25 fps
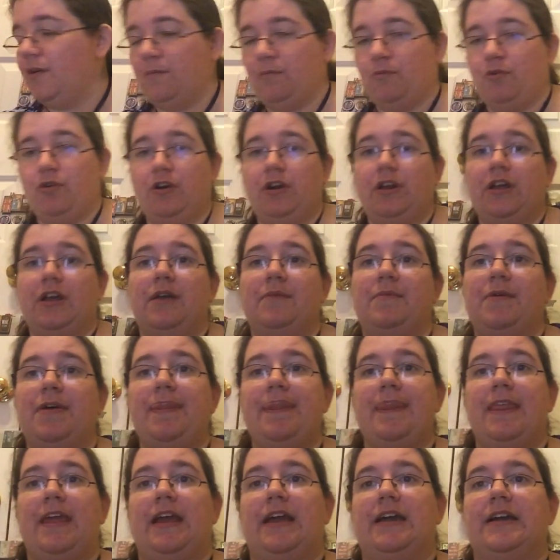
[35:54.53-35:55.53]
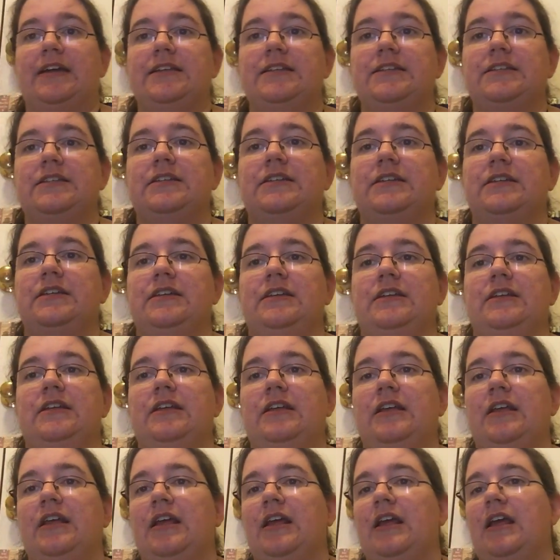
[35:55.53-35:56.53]
more to come on that.
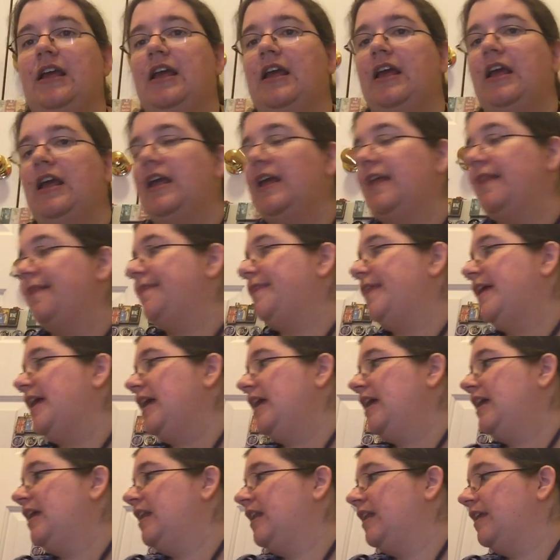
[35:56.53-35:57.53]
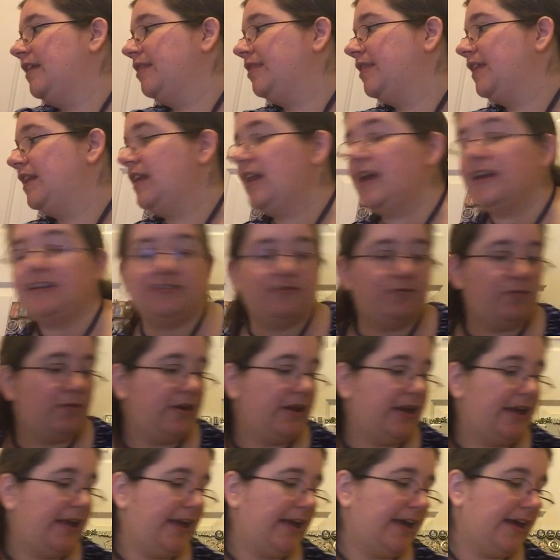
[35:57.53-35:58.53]
Then the next one
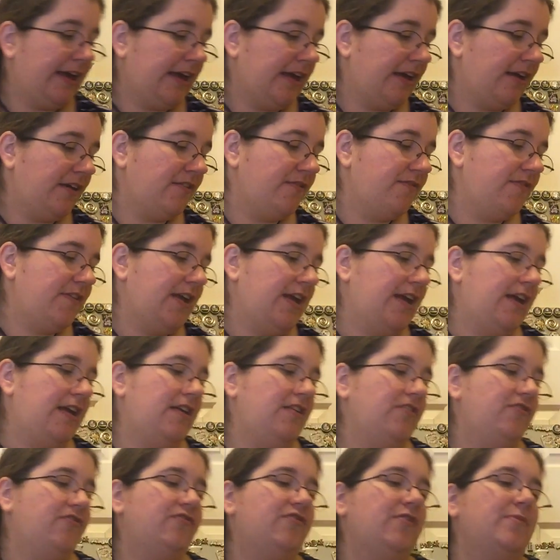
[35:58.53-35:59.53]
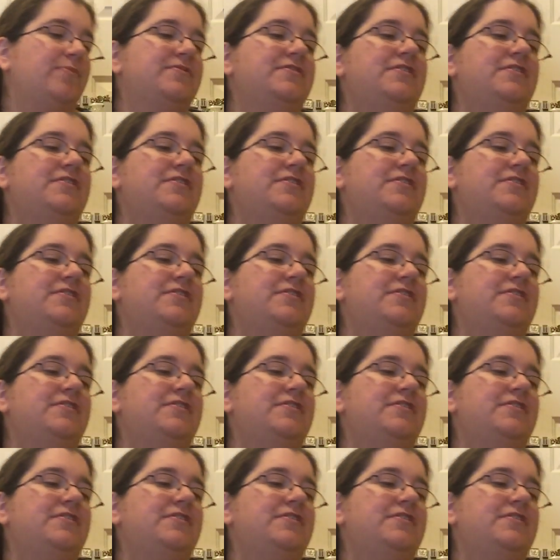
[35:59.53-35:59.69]
I have is from